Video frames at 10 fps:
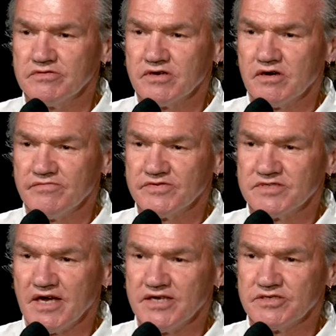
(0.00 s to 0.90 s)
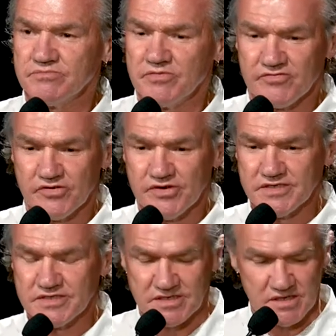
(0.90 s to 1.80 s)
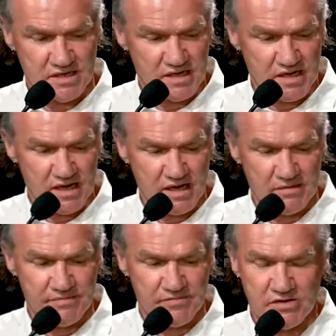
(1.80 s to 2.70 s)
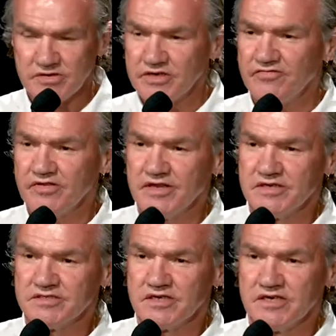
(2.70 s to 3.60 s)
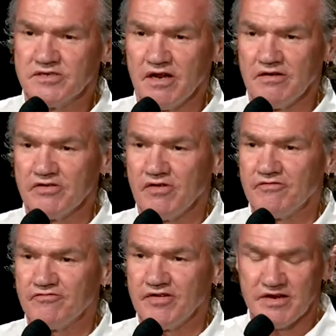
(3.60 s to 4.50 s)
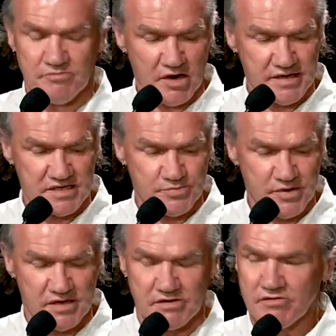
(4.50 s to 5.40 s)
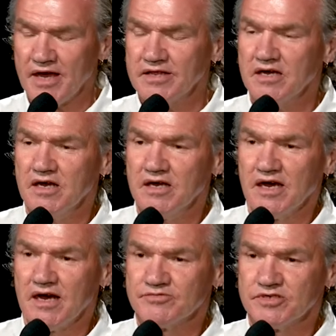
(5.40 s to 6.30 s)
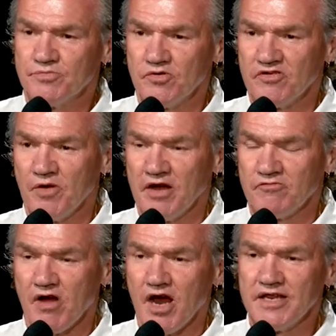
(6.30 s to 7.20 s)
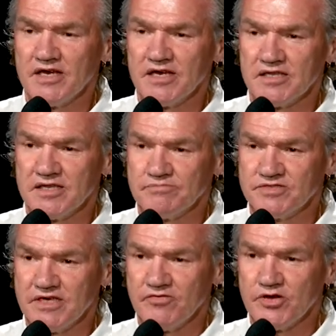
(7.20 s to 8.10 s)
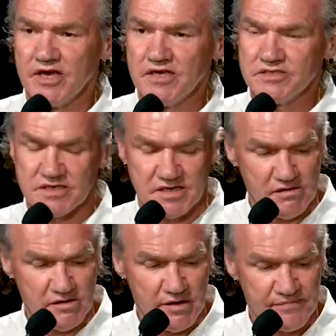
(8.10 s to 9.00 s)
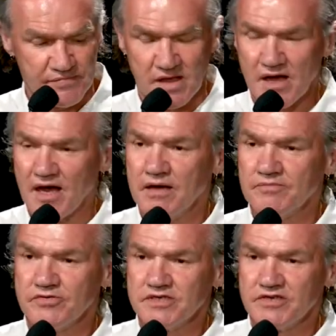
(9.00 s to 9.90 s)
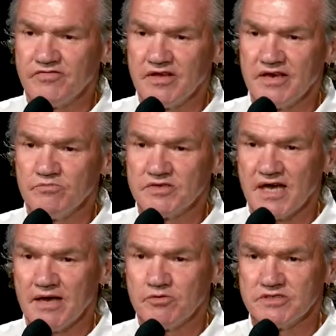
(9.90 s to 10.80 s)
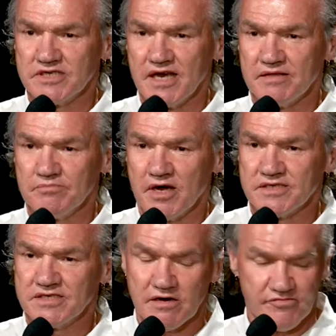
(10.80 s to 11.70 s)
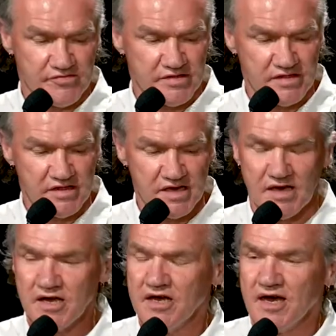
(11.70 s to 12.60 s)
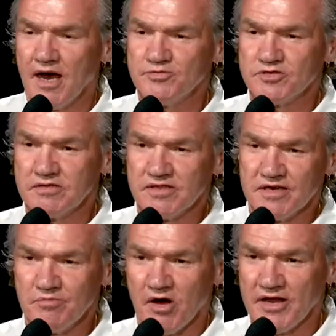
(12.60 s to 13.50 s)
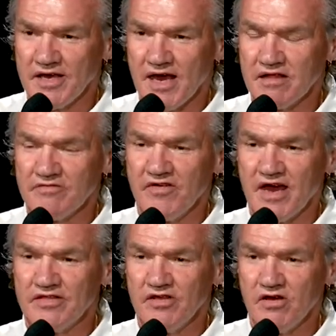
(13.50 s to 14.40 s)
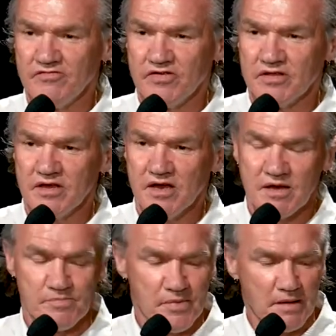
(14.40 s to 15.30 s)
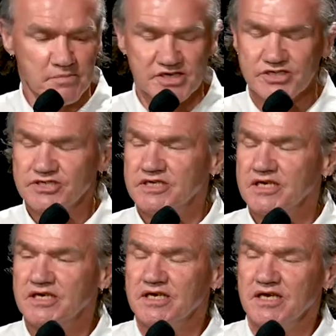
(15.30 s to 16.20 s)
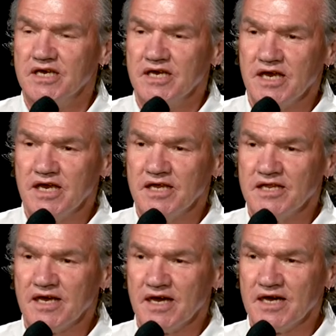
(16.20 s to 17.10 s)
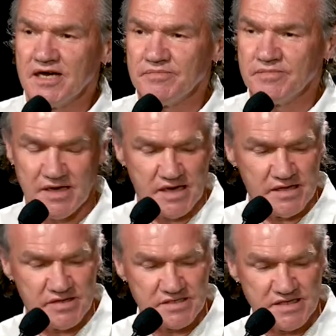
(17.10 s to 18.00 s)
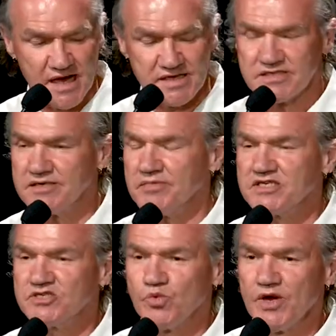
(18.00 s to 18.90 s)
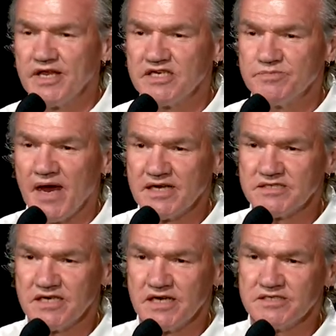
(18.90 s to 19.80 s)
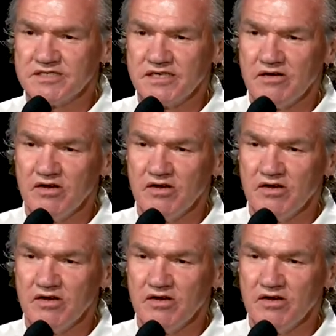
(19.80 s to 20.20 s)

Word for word: conversation with Chris. Um, Chris Flynn is, is not only a great friend of mine, he's been a great um, supporter of my writing. And um, several years ago, Um, Chris Flynn was able to get myself and the absolutely mighty Alan Van Nerven published in, um, in the States in McSweeney's magazine. So